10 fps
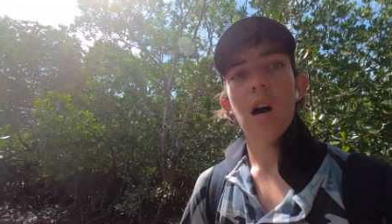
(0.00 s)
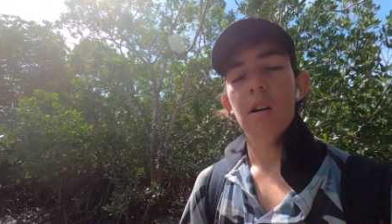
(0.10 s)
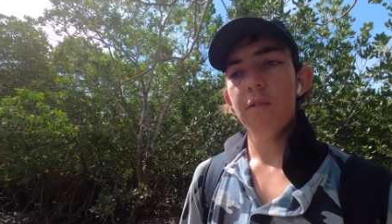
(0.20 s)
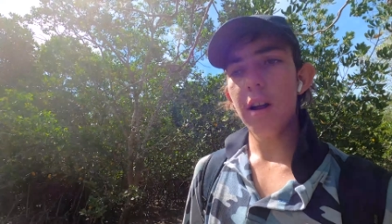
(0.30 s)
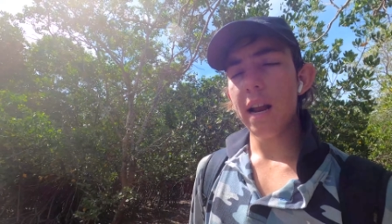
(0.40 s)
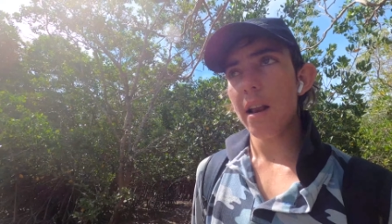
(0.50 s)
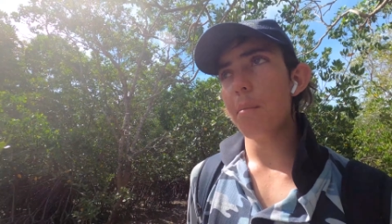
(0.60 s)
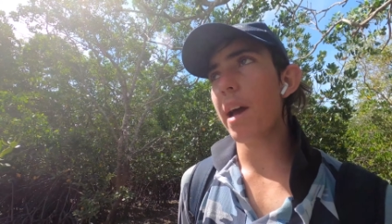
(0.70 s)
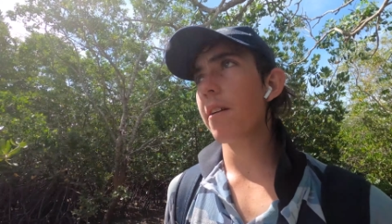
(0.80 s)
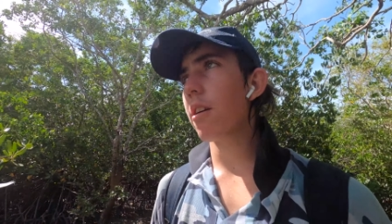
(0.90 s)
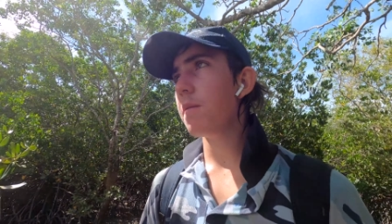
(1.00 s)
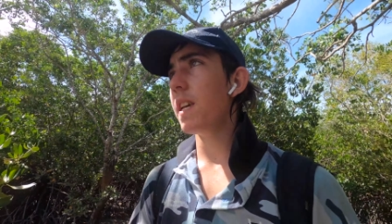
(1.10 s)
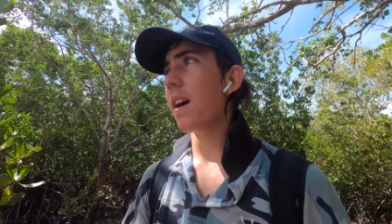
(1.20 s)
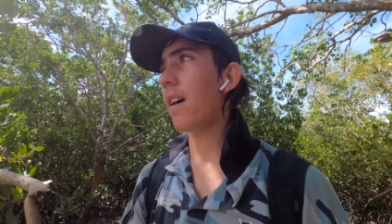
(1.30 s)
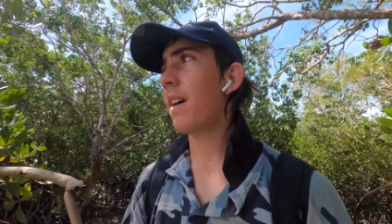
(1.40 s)
I've got down to the mangroves
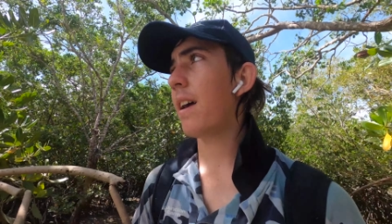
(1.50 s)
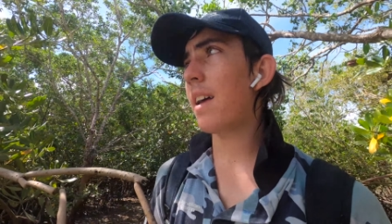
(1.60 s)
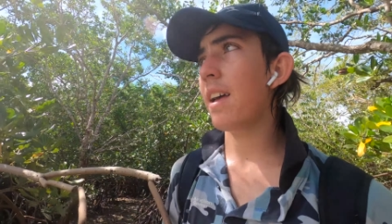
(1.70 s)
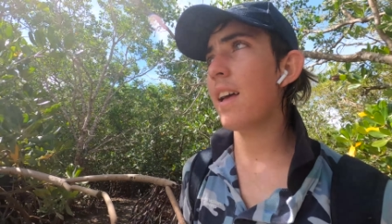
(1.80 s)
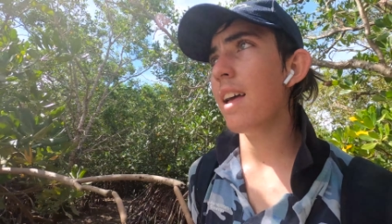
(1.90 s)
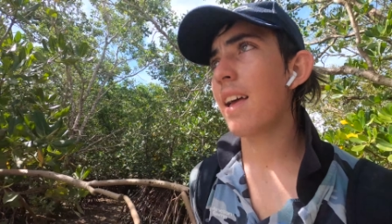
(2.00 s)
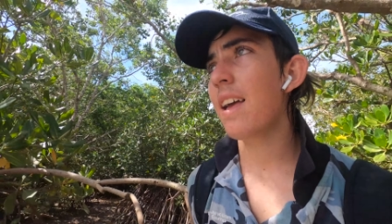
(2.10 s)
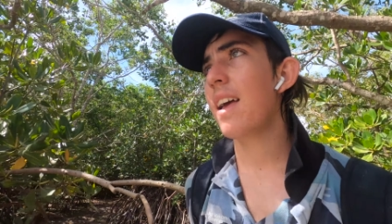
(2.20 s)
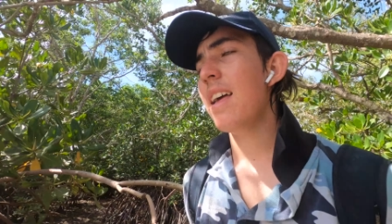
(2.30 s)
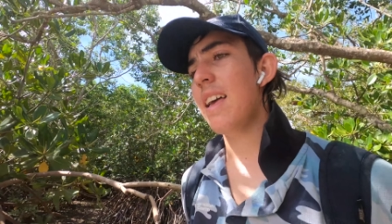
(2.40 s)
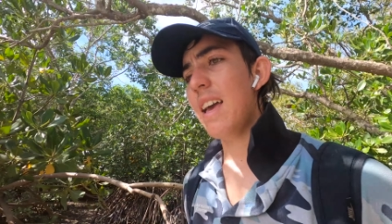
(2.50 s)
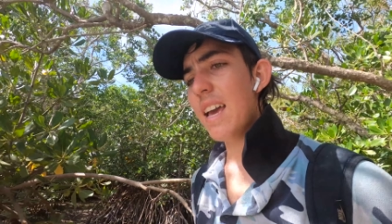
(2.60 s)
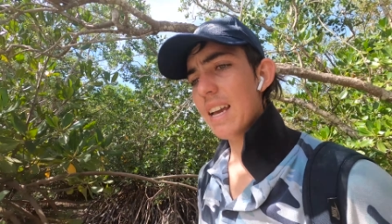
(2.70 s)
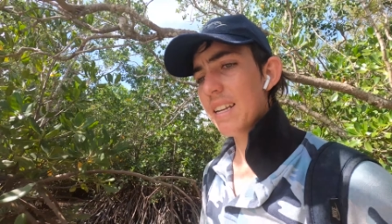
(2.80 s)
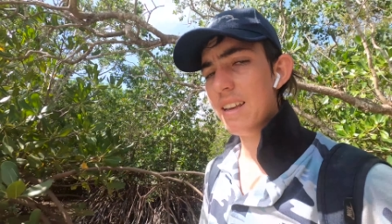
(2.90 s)
here,
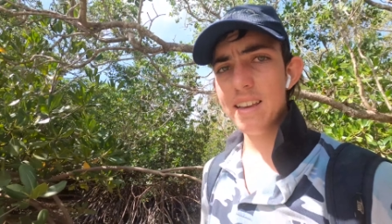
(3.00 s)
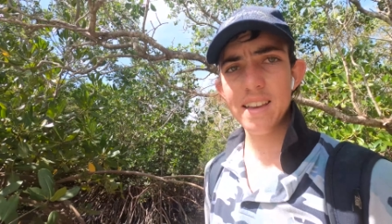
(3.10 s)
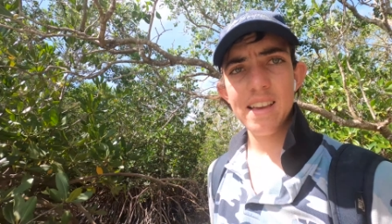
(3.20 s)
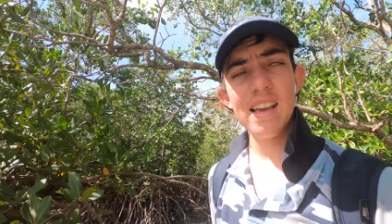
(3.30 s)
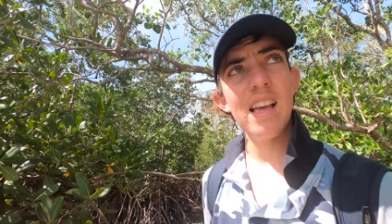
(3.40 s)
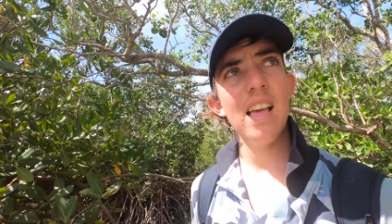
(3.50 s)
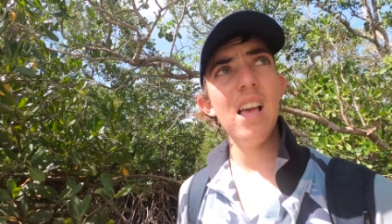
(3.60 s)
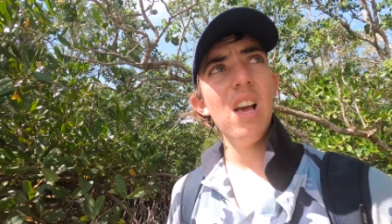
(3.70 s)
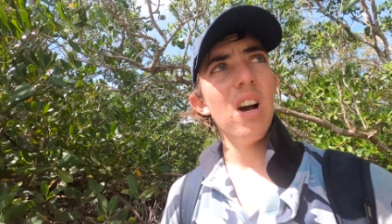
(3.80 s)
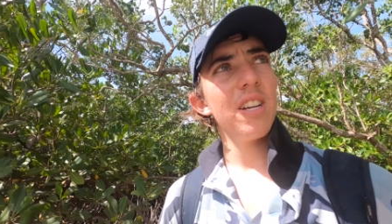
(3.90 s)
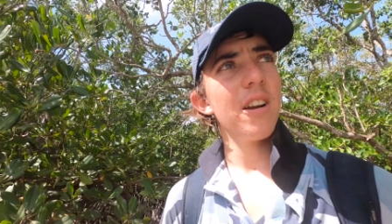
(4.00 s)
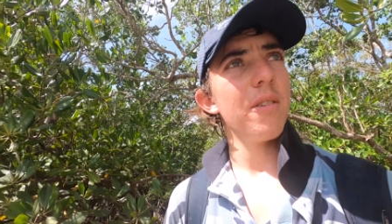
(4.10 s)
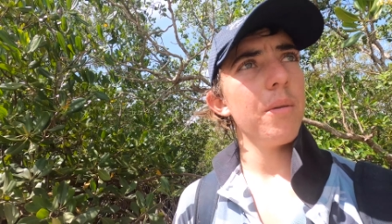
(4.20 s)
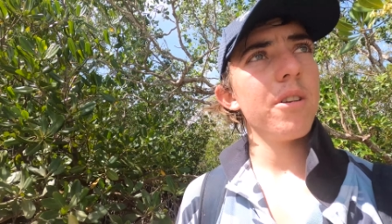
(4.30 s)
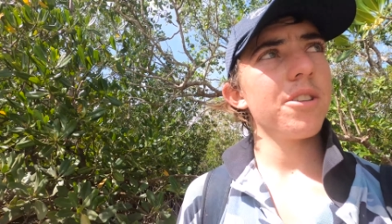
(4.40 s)
and I don't
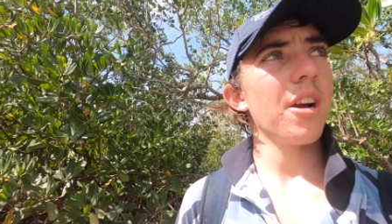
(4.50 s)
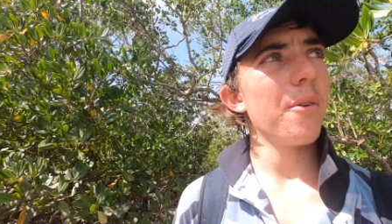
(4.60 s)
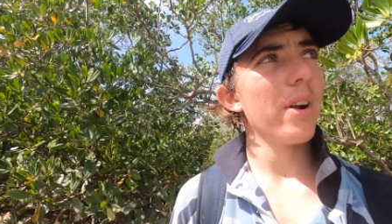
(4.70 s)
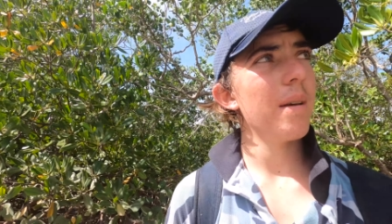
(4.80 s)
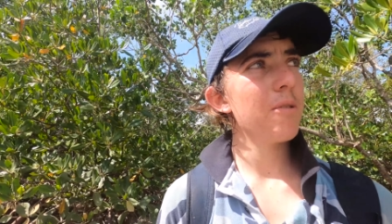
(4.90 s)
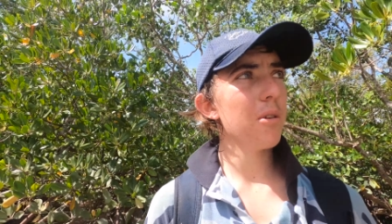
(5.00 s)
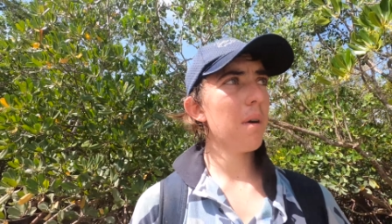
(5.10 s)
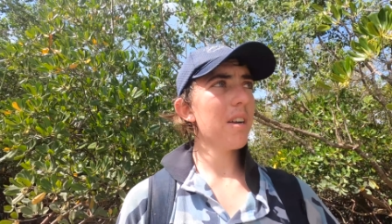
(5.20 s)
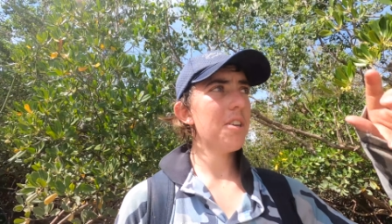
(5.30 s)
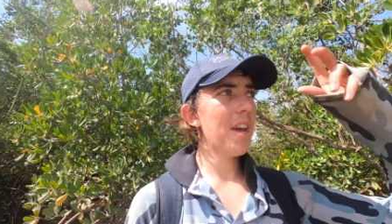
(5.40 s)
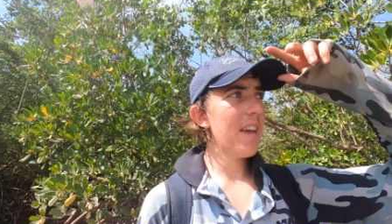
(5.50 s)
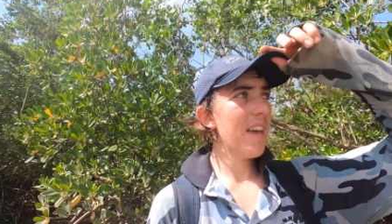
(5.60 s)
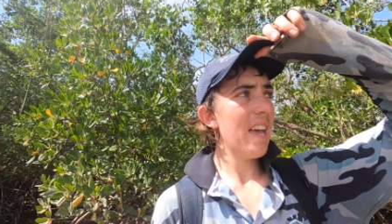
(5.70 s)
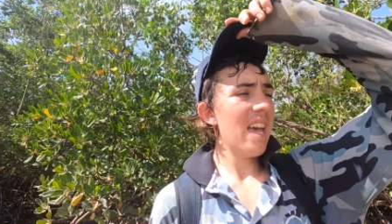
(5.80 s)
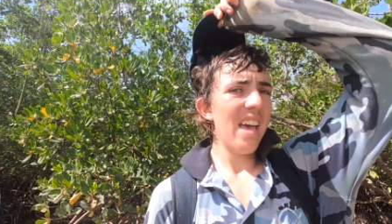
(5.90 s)
really want to show where I am too much.
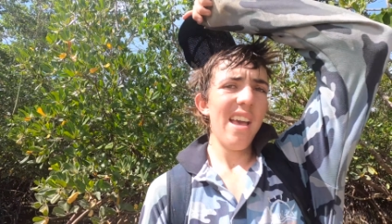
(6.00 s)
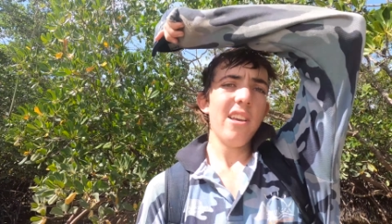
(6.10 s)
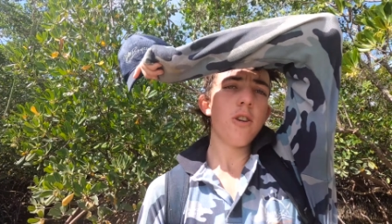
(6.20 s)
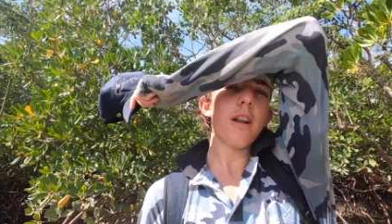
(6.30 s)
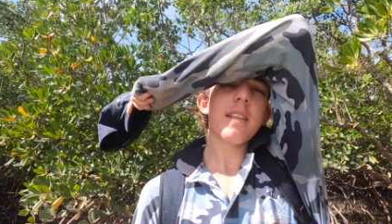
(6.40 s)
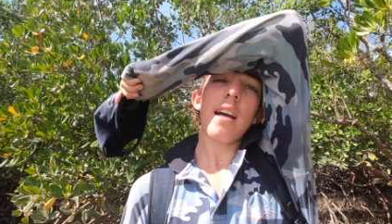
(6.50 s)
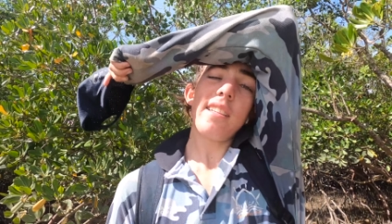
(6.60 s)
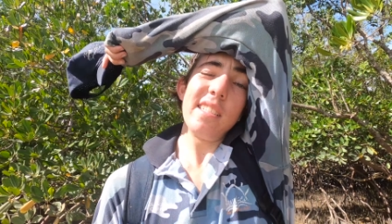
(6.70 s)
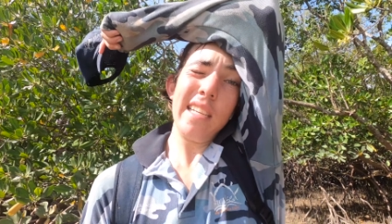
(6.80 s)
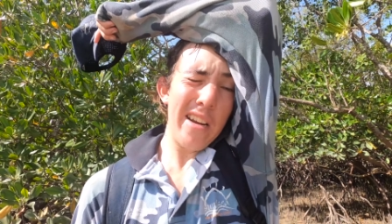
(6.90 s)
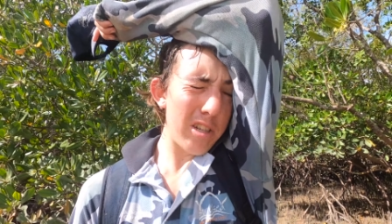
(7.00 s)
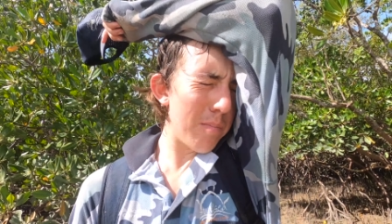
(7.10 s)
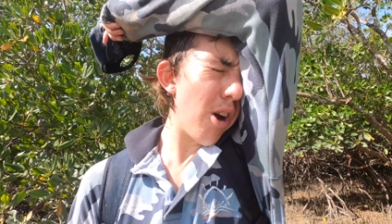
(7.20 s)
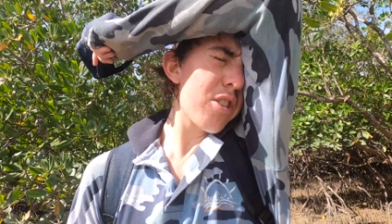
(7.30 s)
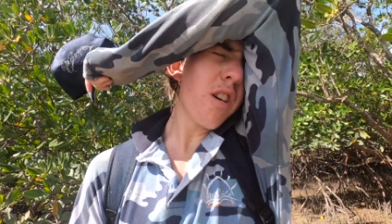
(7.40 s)
Not exactly a secret
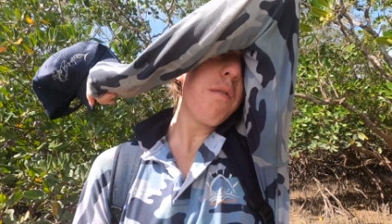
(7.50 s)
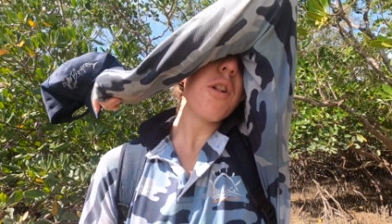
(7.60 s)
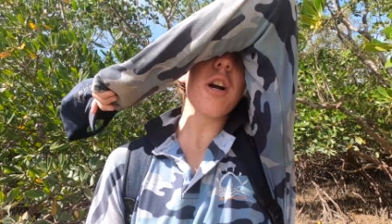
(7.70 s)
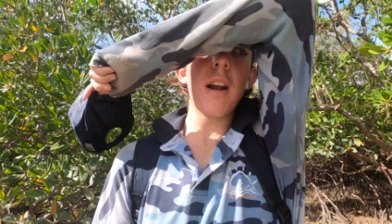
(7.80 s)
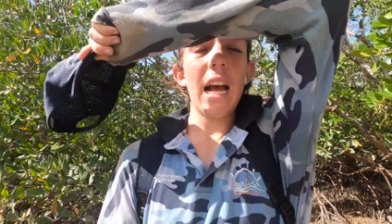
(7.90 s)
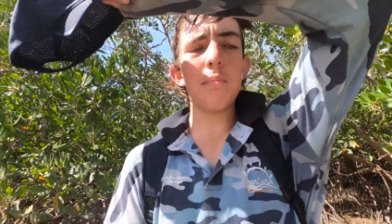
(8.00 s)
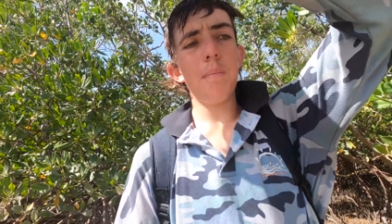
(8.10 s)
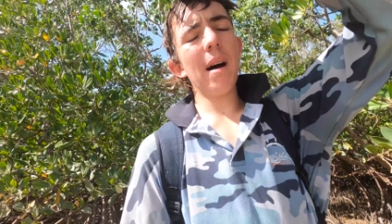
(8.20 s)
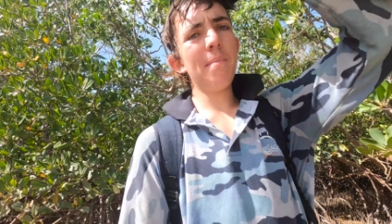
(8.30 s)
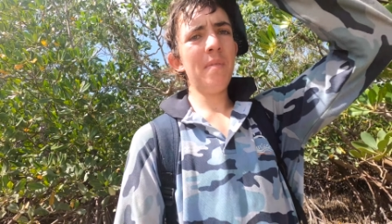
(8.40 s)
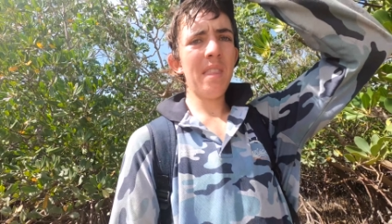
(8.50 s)
spot, it's not full of crabs, but